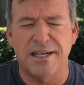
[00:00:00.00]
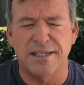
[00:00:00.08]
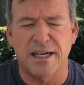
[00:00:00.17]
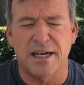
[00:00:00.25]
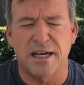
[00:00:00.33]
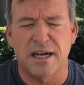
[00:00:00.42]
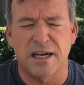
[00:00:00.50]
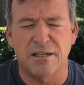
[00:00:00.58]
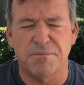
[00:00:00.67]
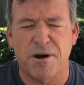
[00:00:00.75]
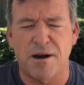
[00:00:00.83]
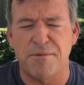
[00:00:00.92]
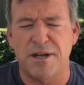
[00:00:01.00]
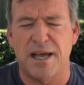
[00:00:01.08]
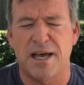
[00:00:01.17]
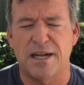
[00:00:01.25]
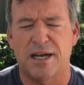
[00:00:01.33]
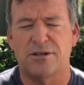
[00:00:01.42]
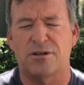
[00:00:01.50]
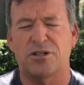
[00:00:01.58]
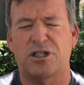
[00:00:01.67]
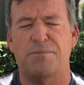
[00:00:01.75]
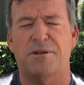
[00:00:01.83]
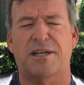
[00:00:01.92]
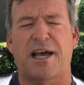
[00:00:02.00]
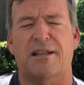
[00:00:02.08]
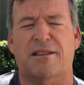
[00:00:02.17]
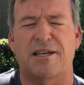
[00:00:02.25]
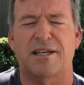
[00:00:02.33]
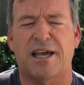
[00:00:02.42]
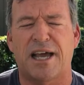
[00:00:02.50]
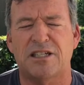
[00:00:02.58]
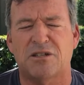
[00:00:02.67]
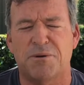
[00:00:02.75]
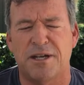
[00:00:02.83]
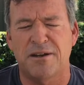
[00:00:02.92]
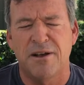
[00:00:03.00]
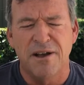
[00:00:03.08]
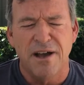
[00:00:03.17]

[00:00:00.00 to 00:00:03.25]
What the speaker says: and a department head under Jim and Kathleen Caseman.